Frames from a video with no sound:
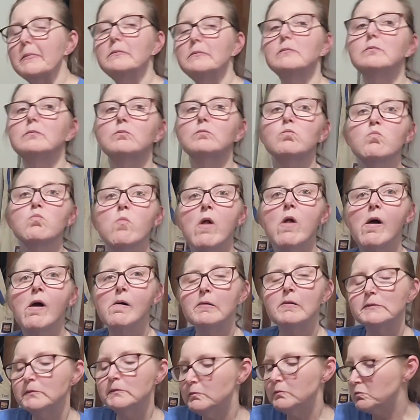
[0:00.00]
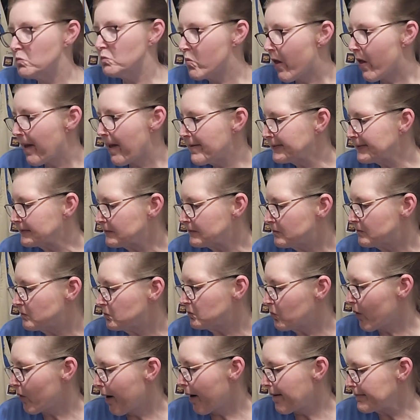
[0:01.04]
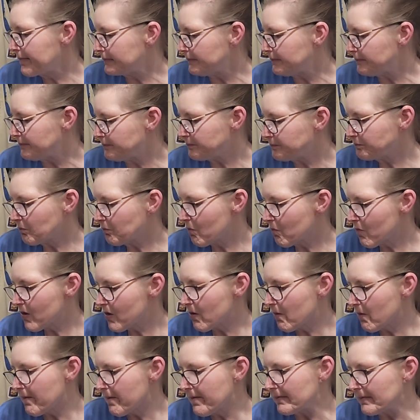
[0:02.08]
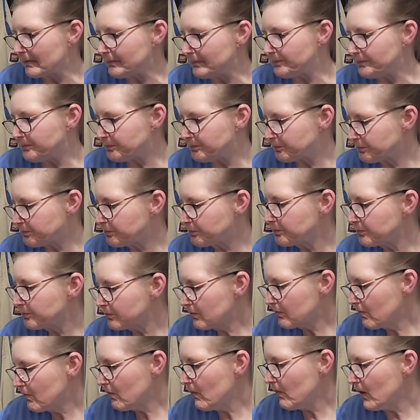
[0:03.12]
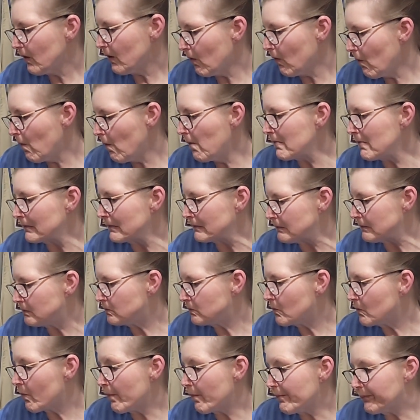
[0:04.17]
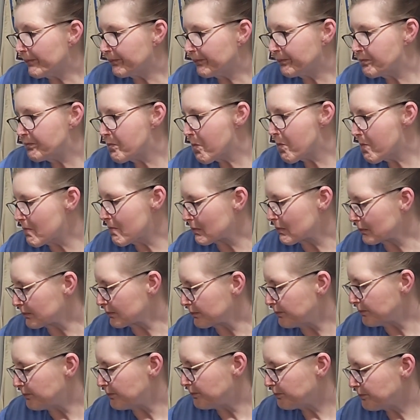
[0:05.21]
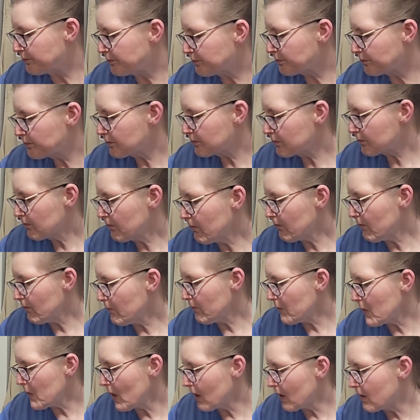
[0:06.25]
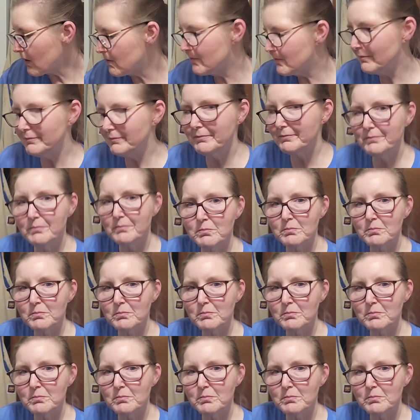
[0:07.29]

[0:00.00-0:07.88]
stuff, though, is sometimes it doesn't matter how it looks, it's how it tastes. So, how does it taste? You get right up in your face.